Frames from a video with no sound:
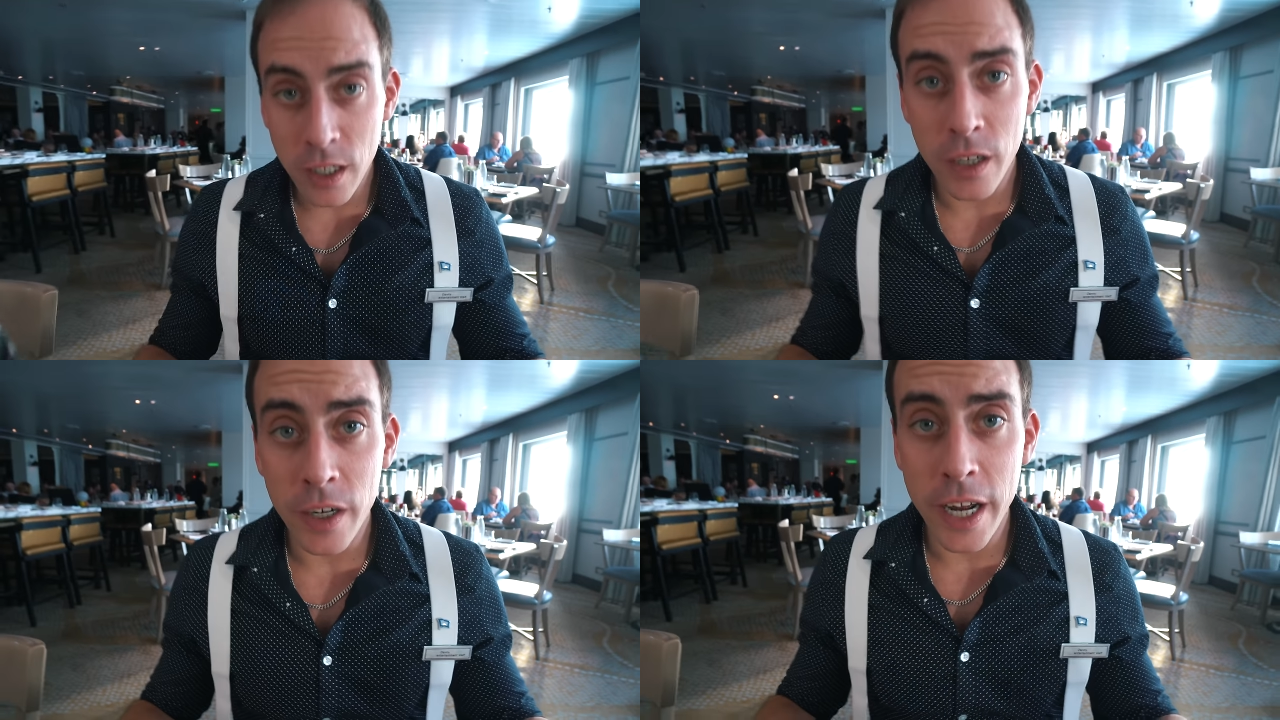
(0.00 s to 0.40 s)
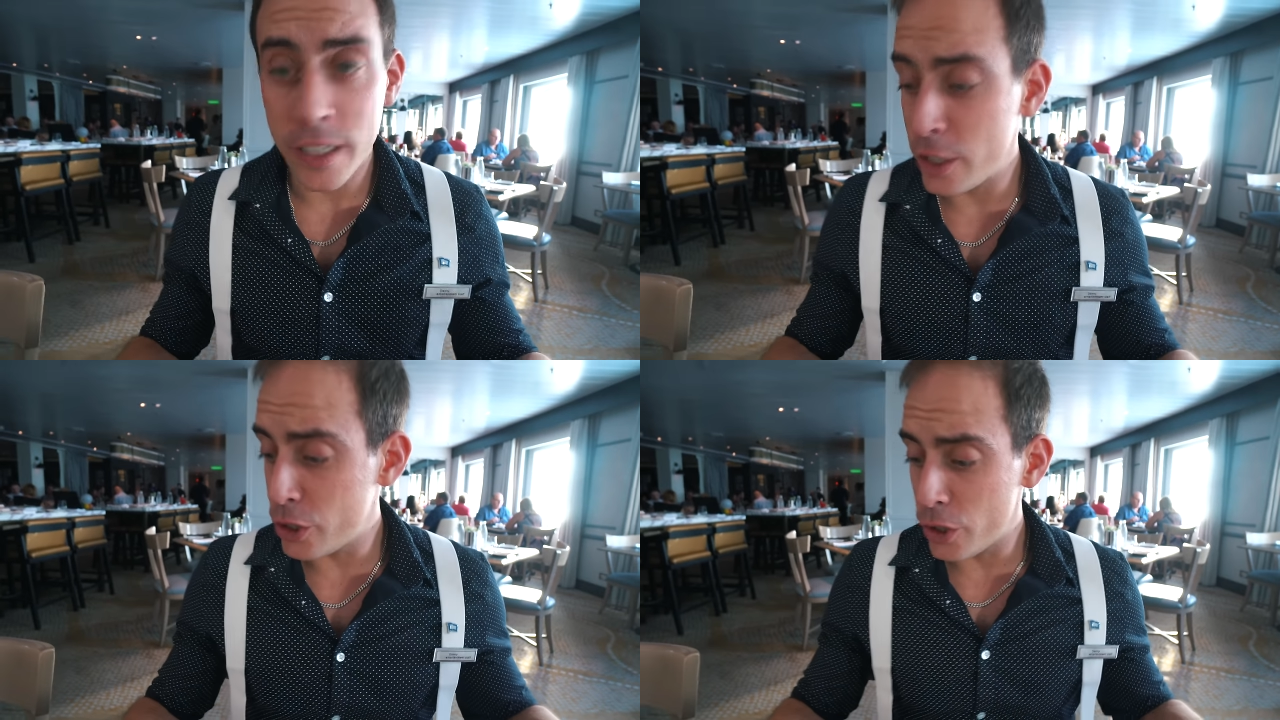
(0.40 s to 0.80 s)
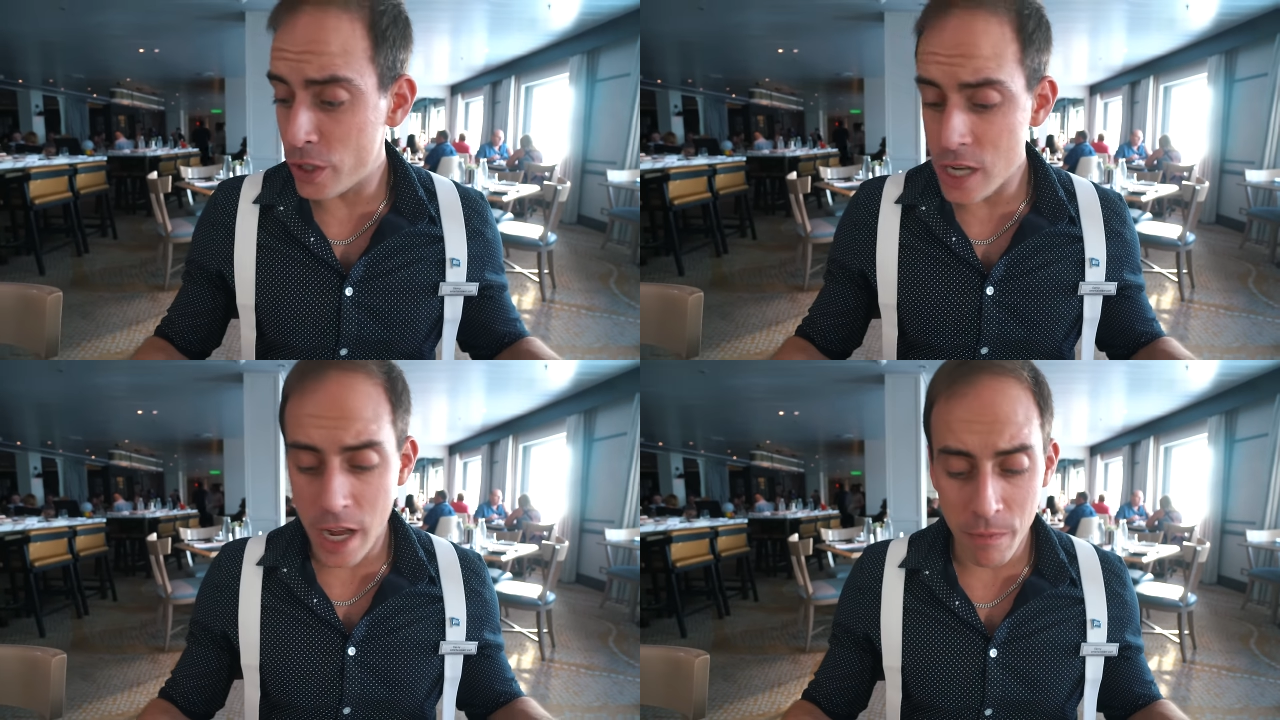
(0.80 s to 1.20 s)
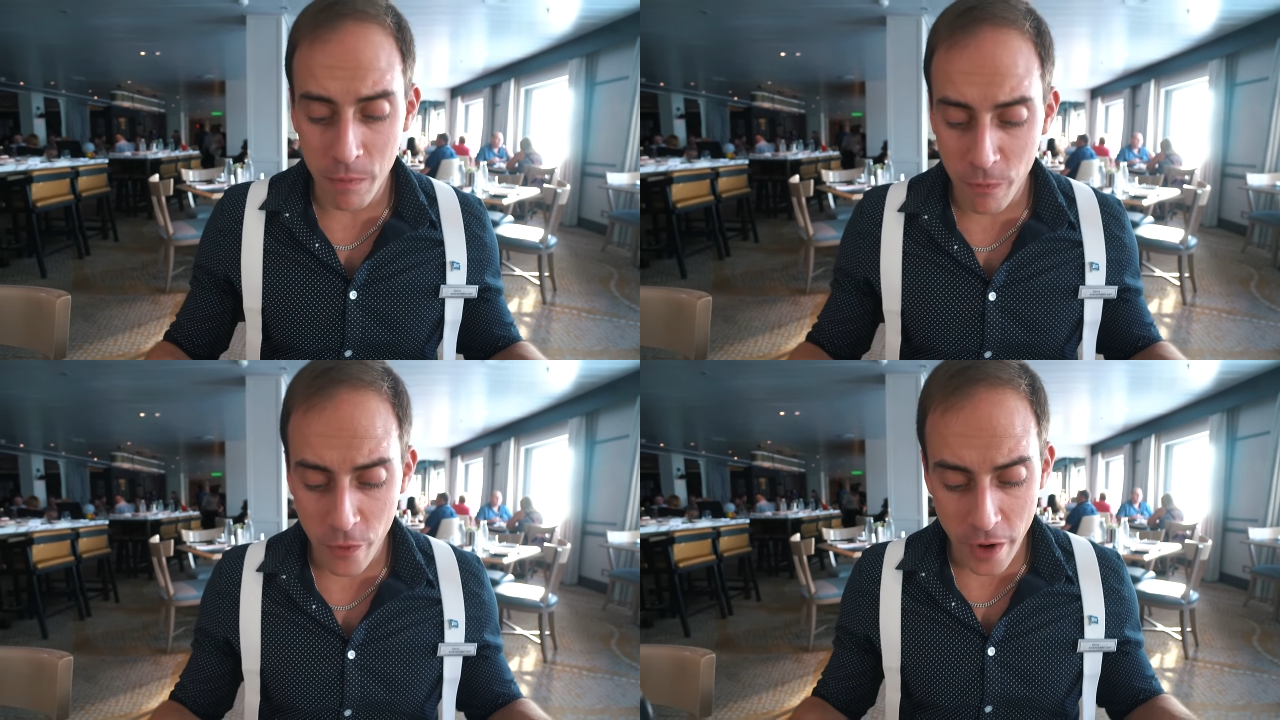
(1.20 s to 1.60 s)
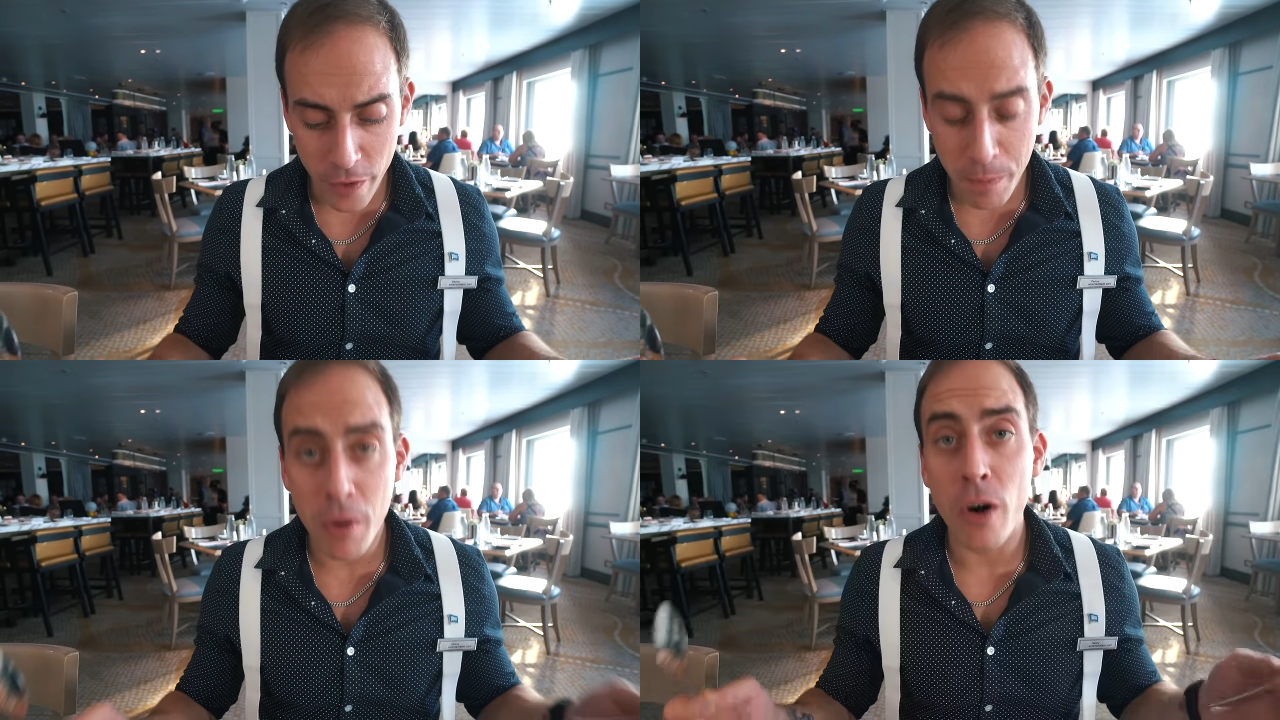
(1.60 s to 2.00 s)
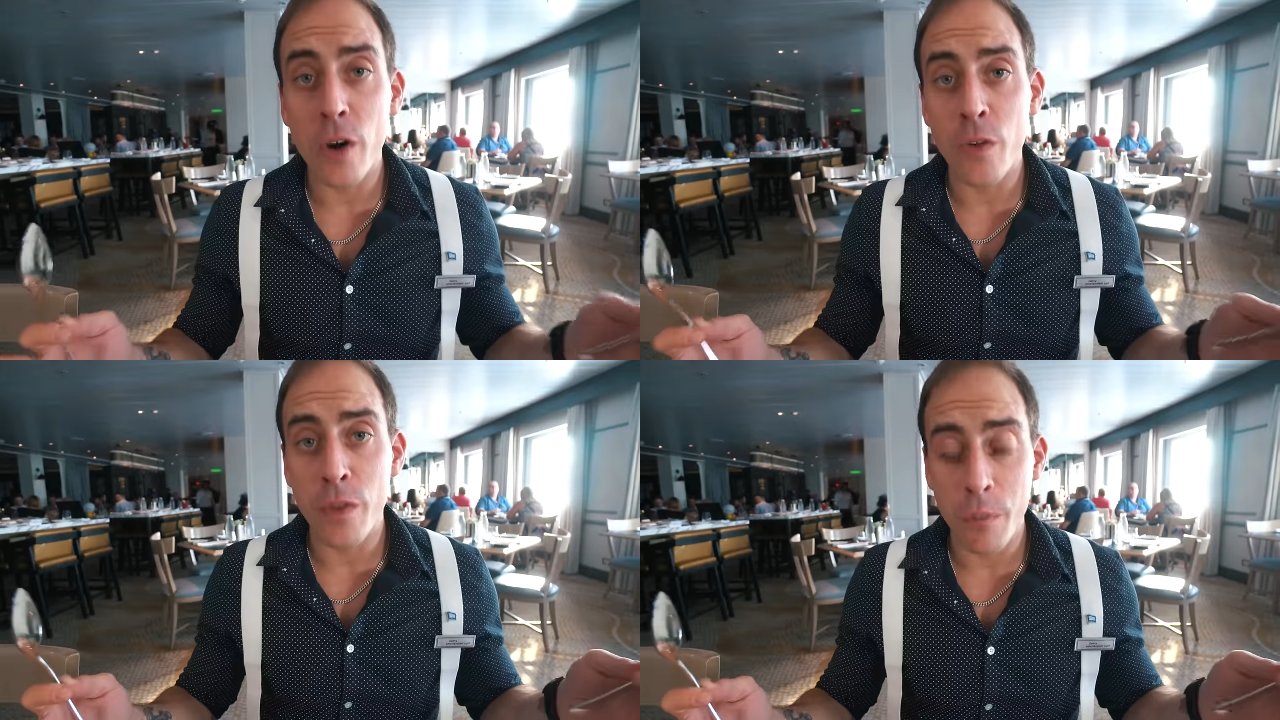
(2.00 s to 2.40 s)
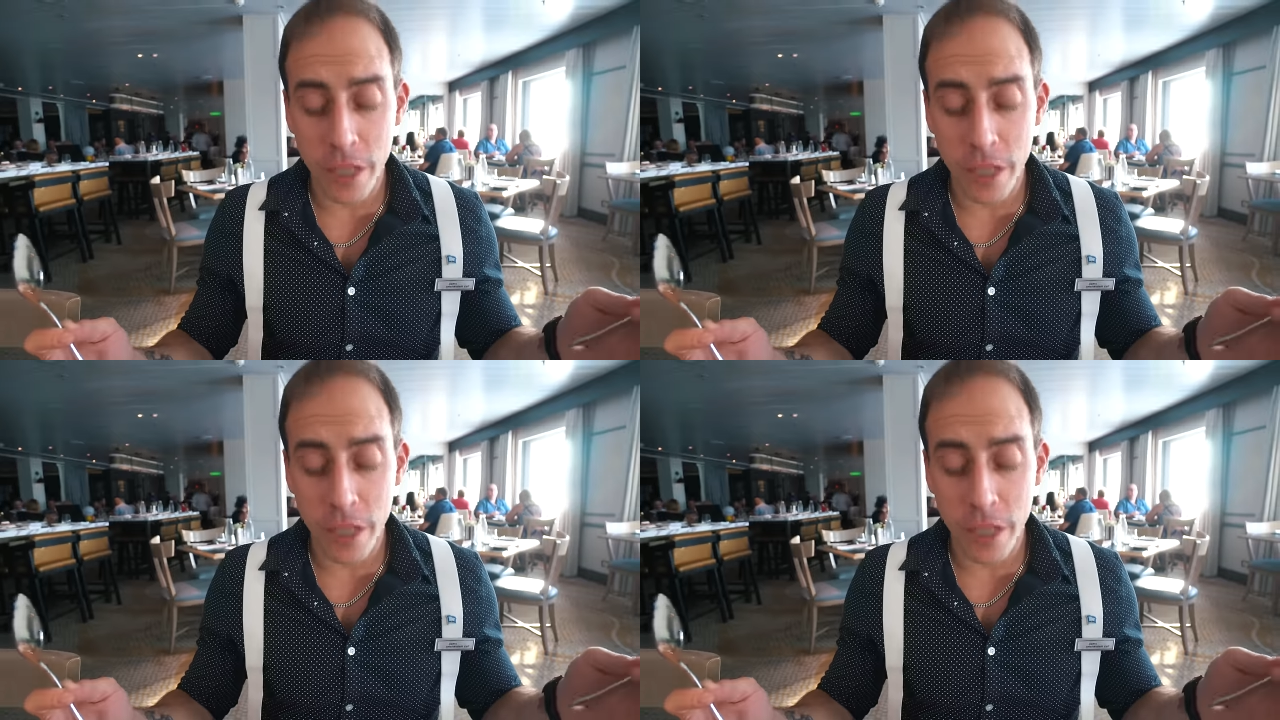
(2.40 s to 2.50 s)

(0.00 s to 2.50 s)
All right, dessert time. Favorite part of the